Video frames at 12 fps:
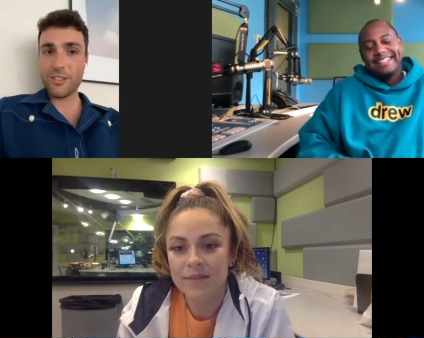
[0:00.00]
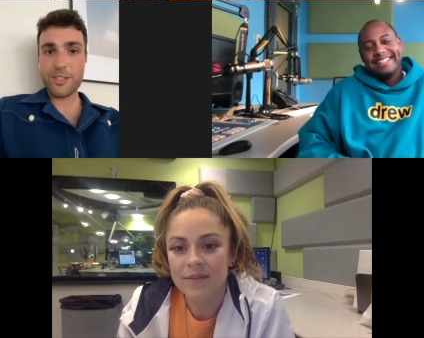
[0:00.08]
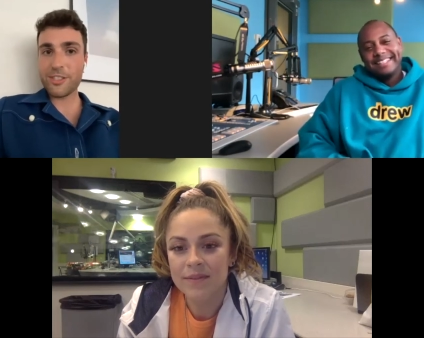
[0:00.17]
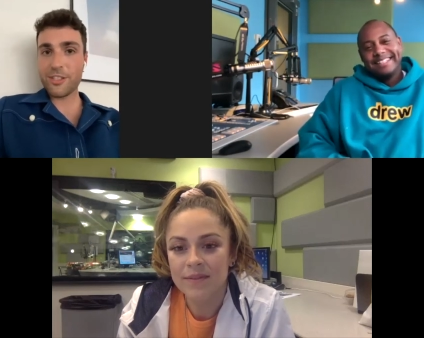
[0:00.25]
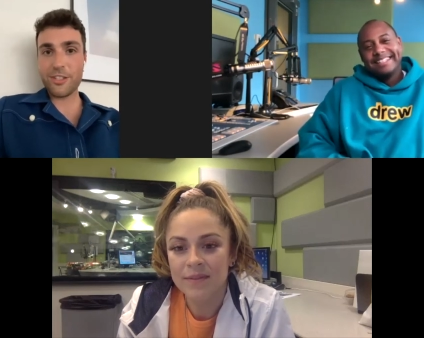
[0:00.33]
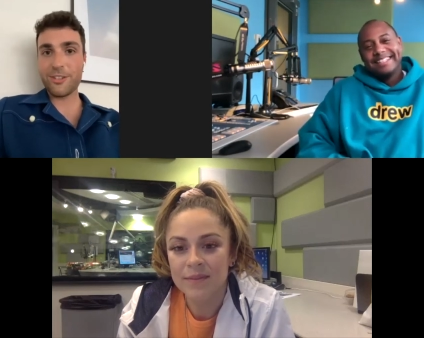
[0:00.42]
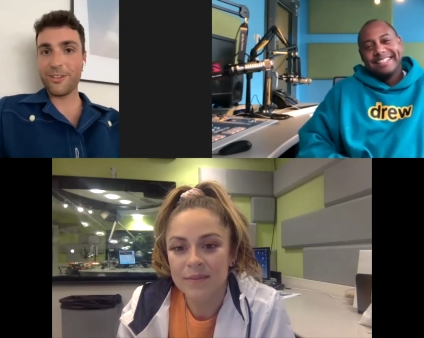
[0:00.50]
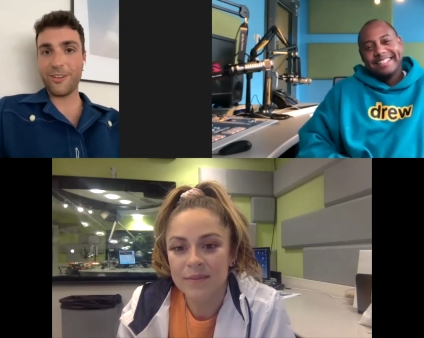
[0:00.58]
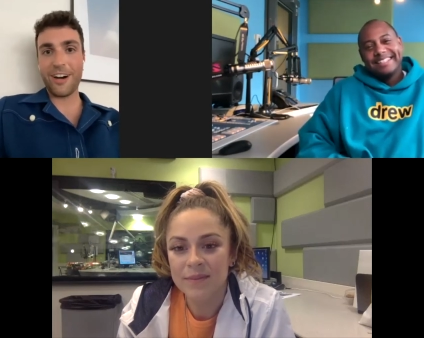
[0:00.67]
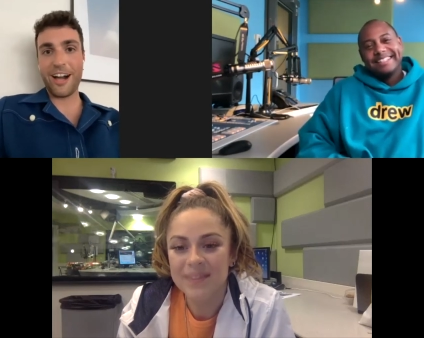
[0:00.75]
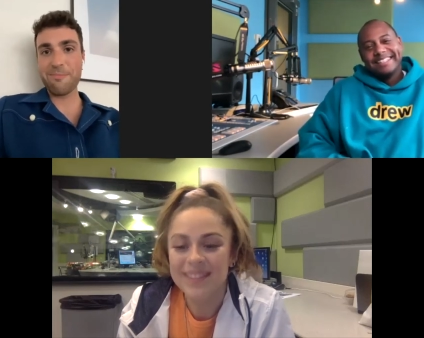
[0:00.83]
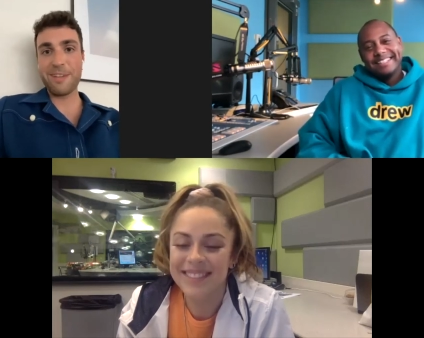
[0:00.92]
Speaker 1: do it
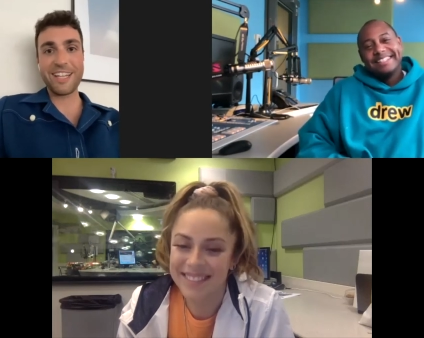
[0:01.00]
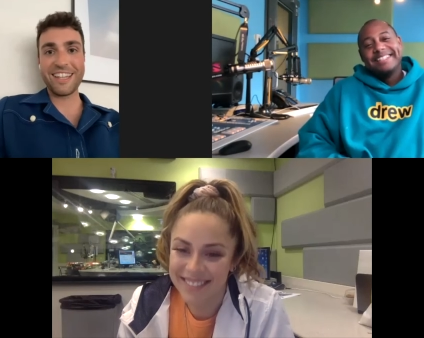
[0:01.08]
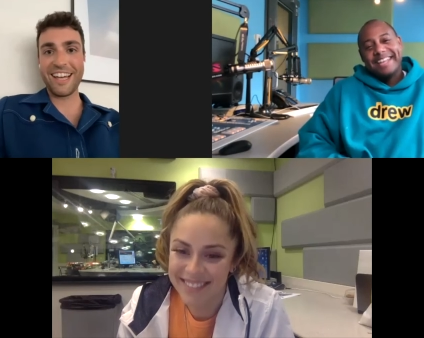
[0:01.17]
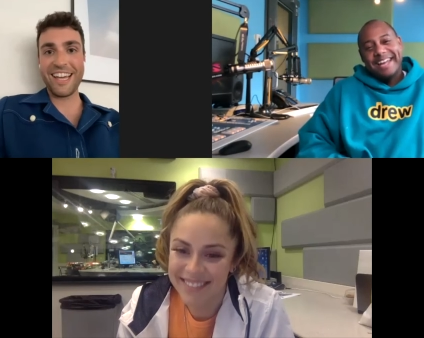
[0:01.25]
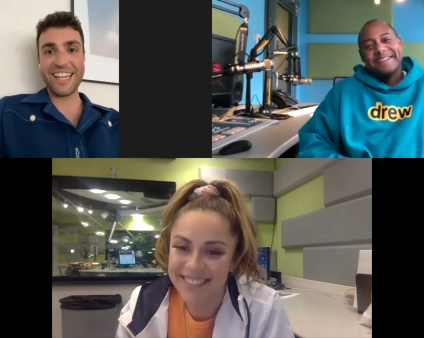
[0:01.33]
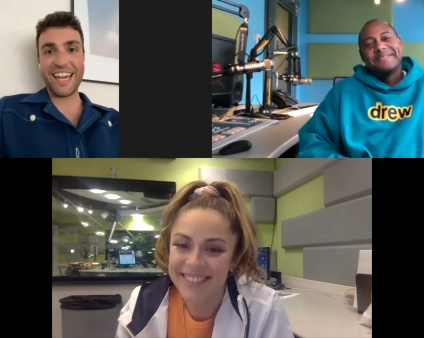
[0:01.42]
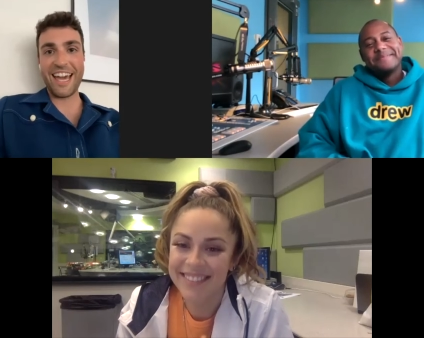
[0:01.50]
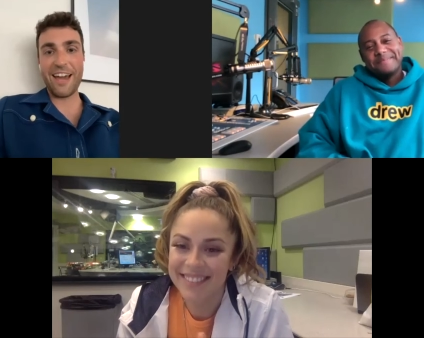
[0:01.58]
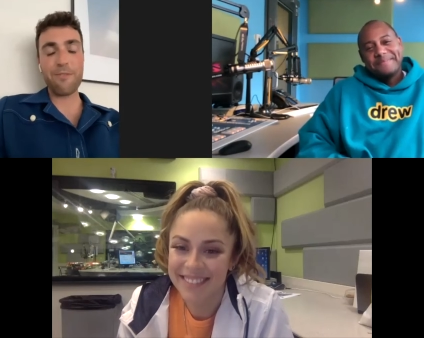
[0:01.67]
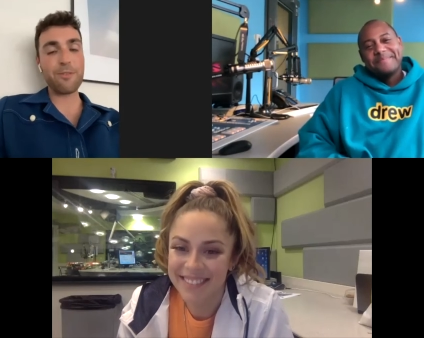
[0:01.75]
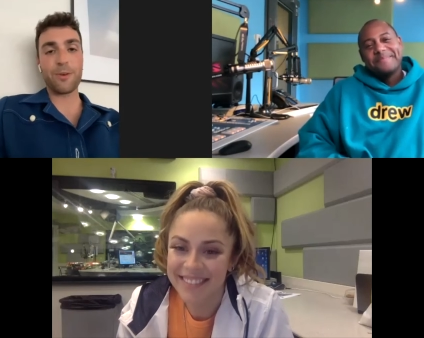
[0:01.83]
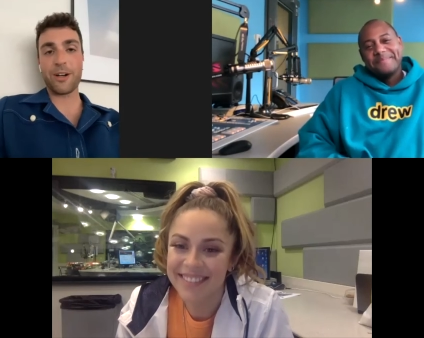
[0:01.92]
too. I mean, like,
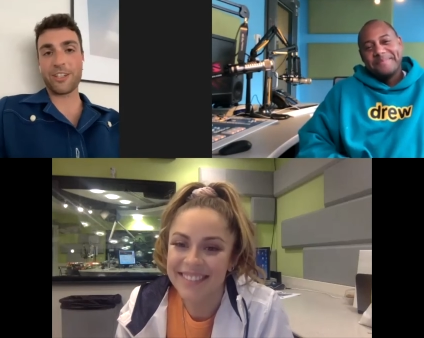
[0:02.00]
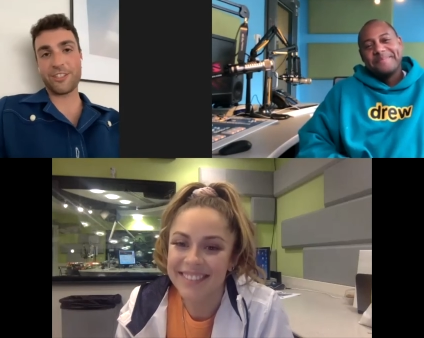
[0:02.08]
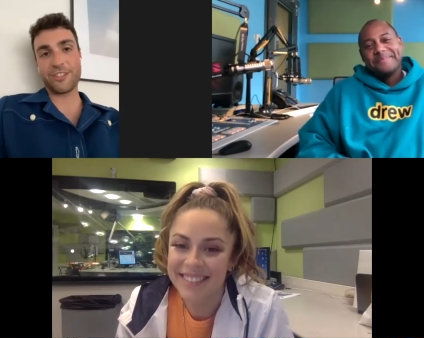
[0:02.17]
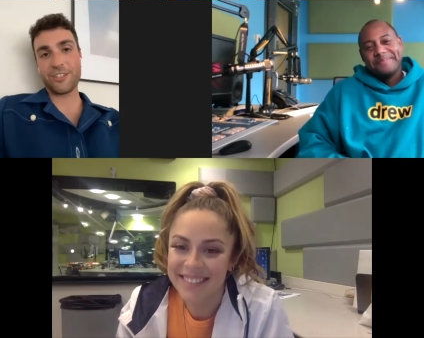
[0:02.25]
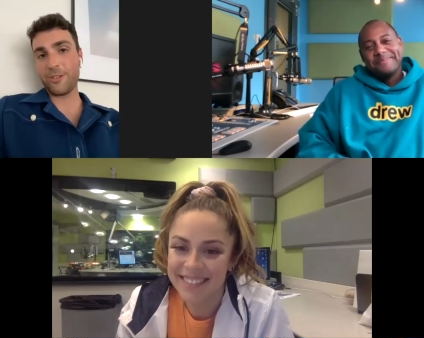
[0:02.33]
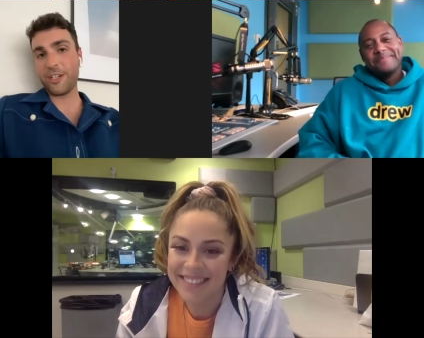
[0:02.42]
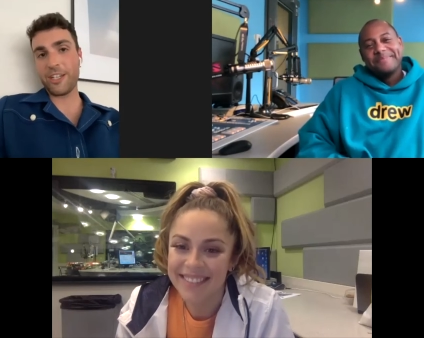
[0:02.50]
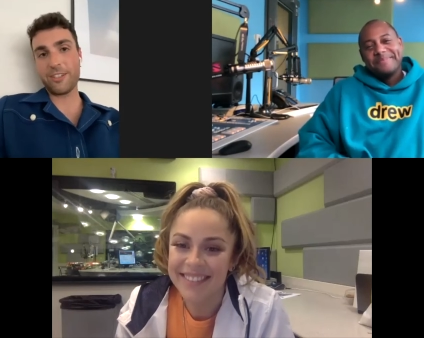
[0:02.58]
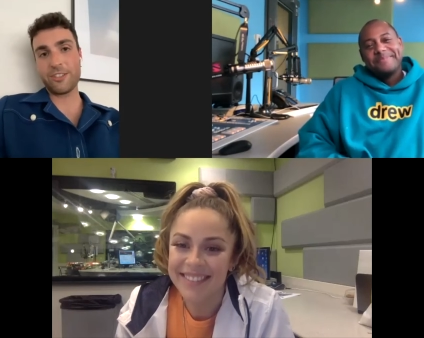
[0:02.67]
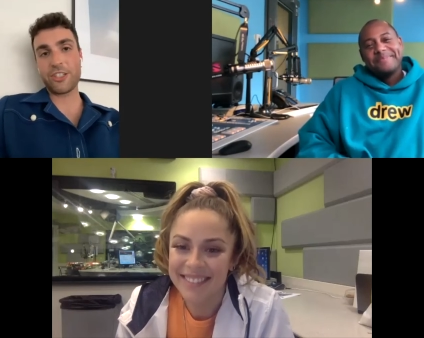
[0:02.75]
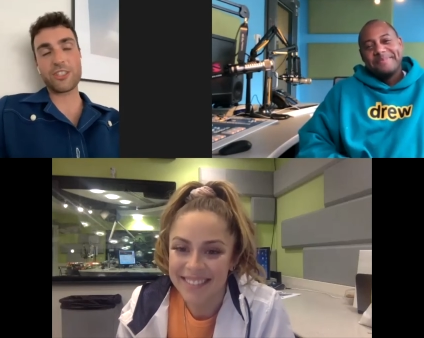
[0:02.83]
everyone could do it.